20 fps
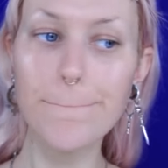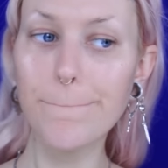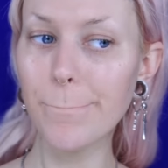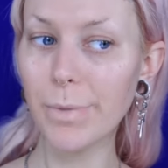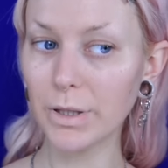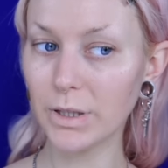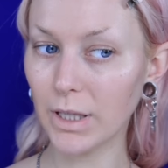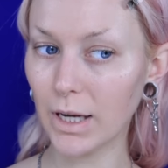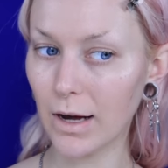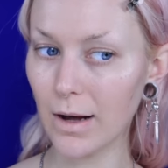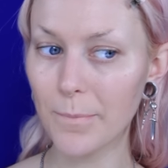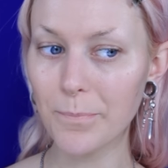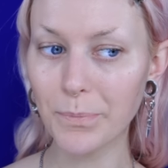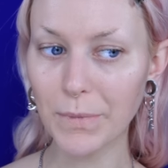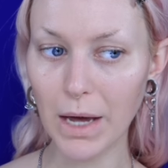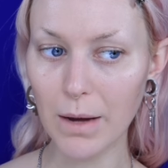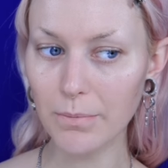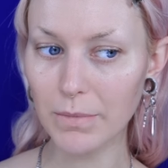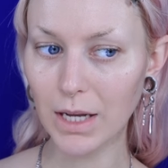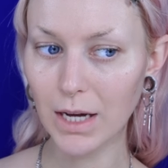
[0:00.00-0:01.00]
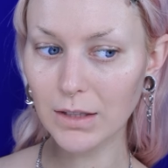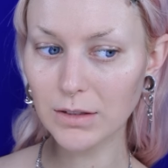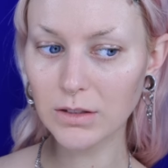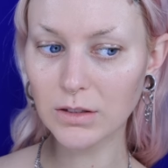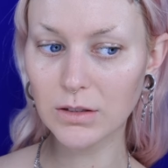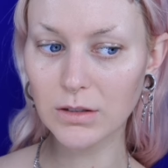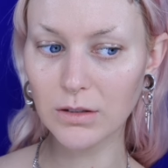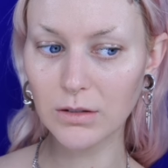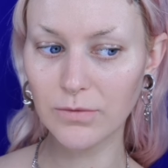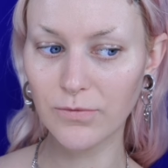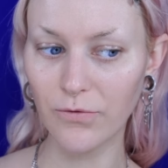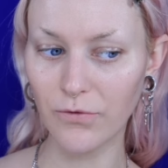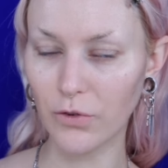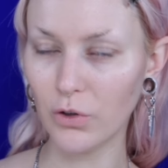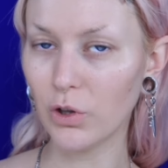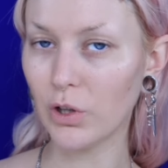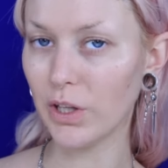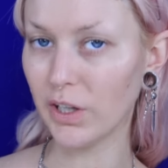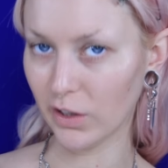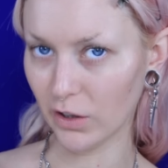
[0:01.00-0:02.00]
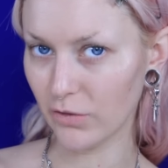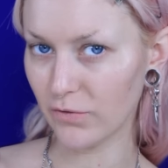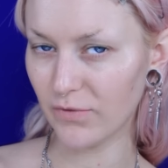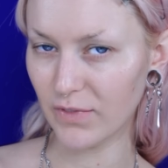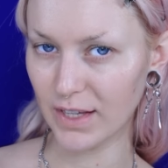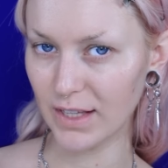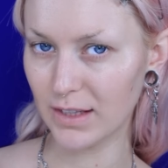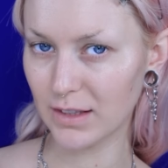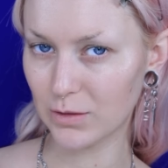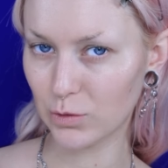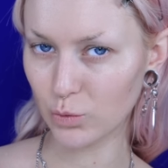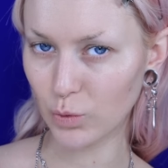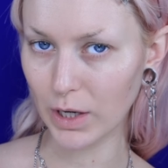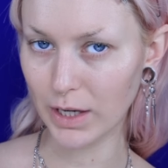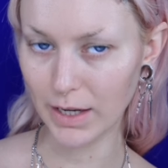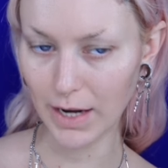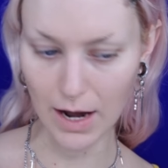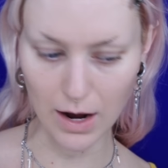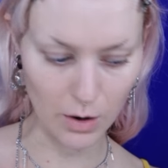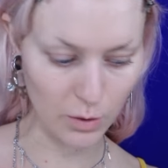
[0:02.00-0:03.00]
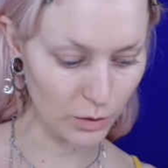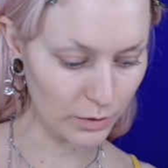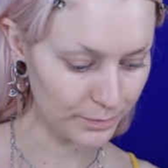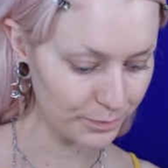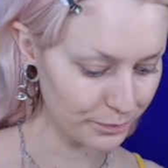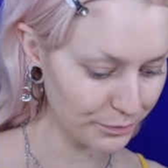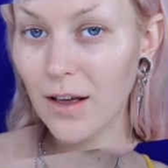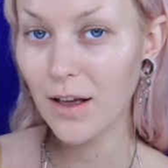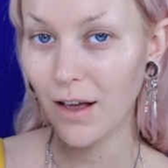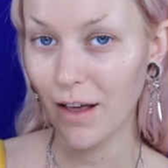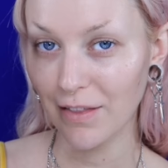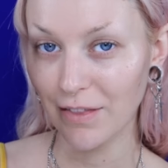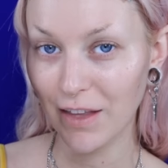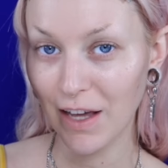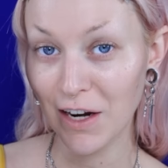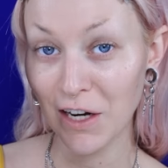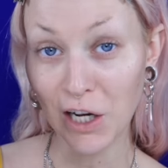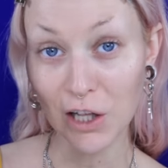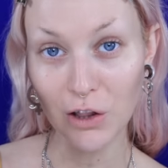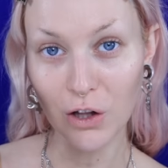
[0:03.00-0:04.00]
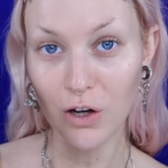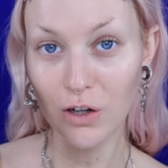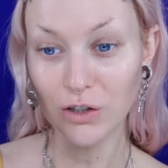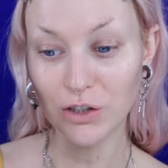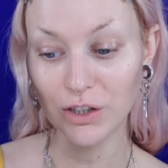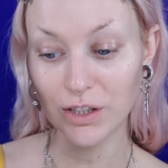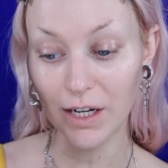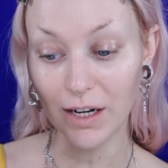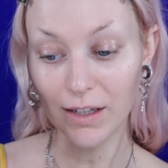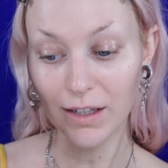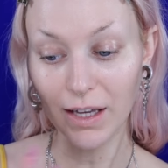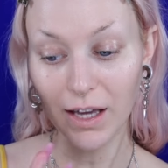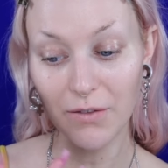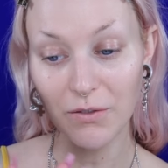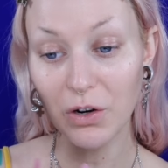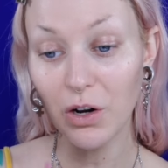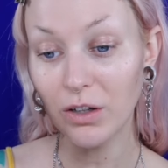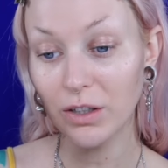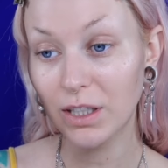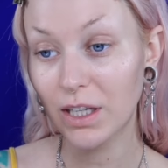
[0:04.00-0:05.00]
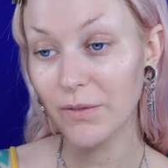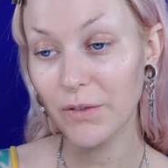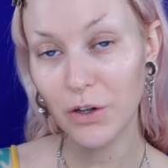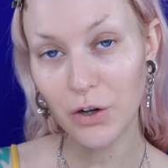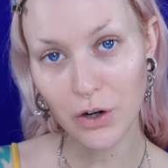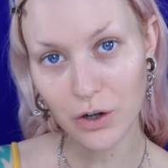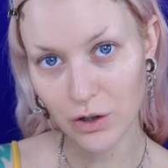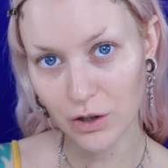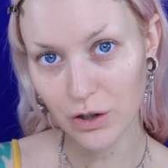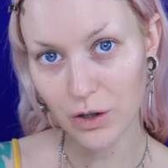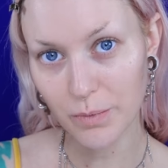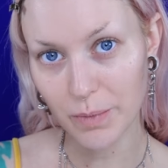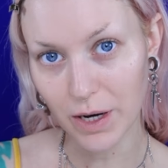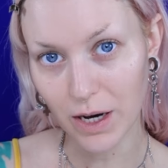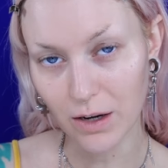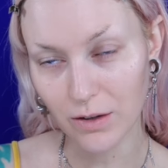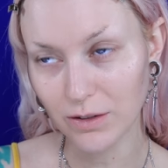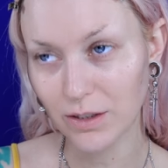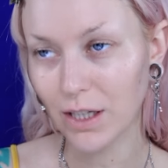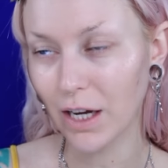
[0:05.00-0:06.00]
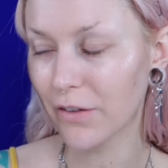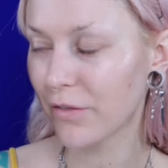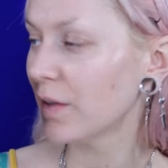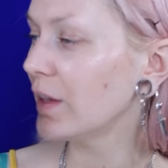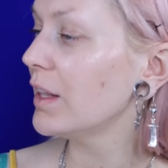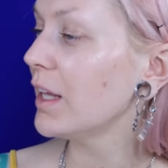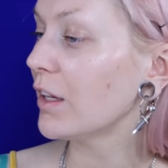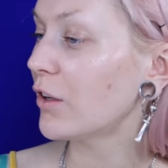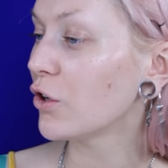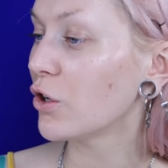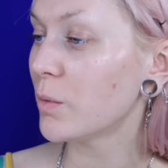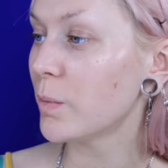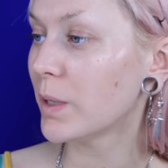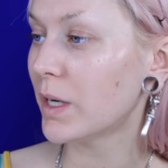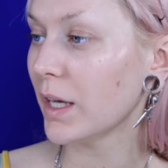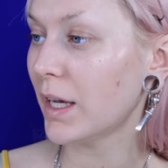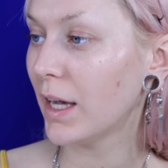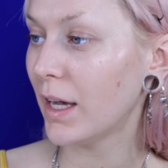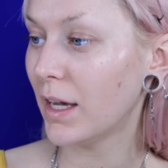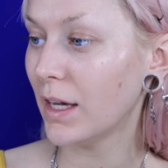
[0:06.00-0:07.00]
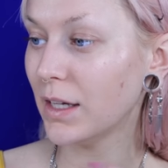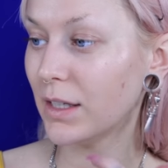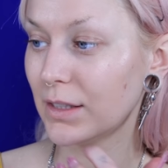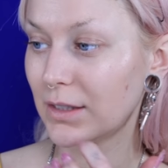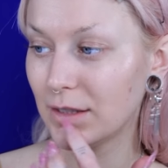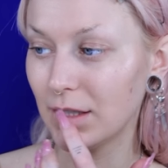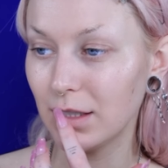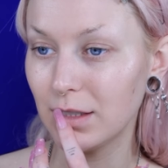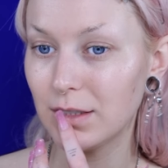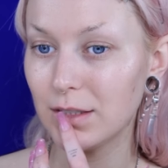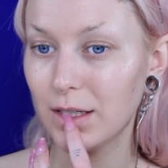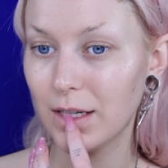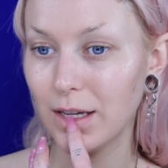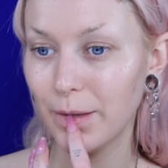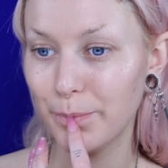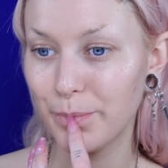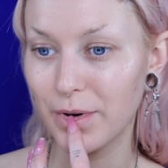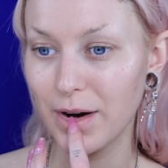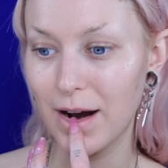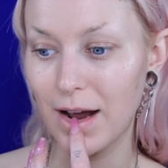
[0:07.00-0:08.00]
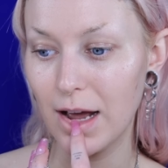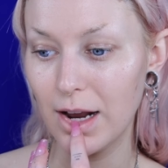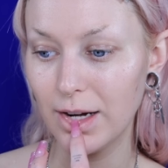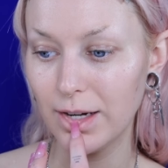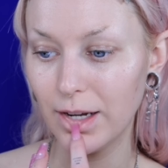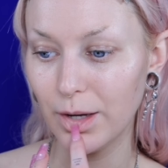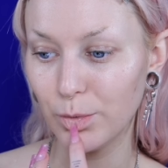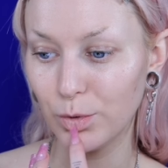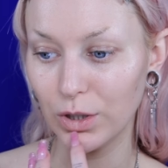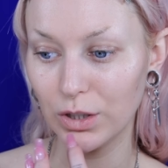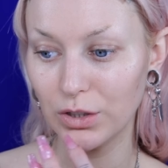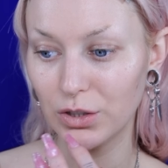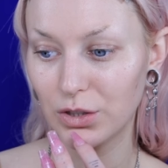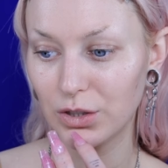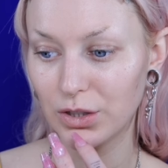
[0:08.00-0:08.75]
But yeah, I'm not fully convinced right now. And then a launch that I have not even heard about. I feel like Urban Decay is such a brand that was